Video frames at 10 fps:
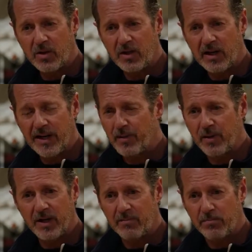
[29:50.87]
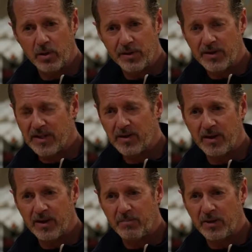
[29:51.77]
I don't like bullies. I don't
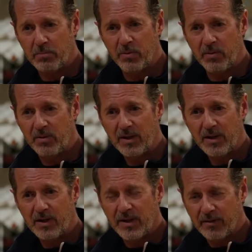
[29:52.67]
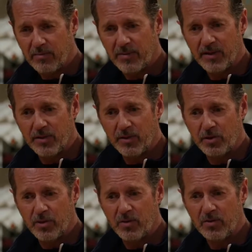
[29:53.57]
like people that are in my
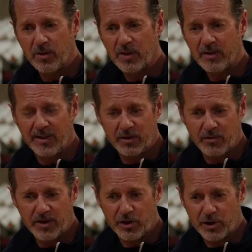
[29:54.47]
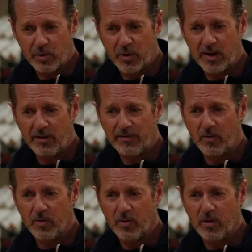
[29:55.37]
dojo that are trying to show off
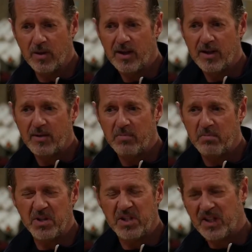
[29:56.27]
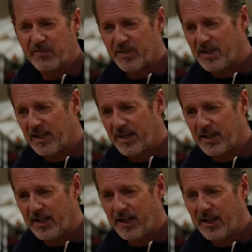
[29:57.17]
or be the toughest
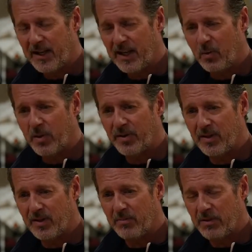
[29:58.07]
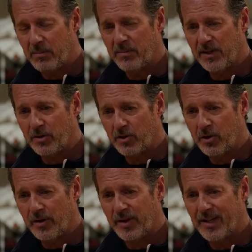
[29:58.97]
guy. I want people in my dojo
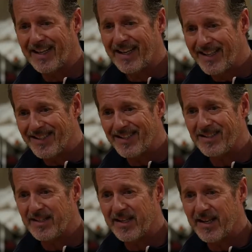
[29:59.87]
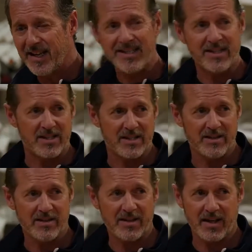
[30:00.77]
that are the kindest and nicest
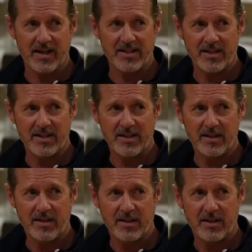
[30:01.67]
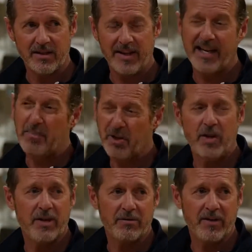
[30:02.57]
guys that happen to know
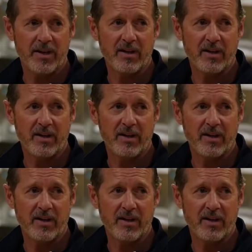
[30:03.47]
how to fight.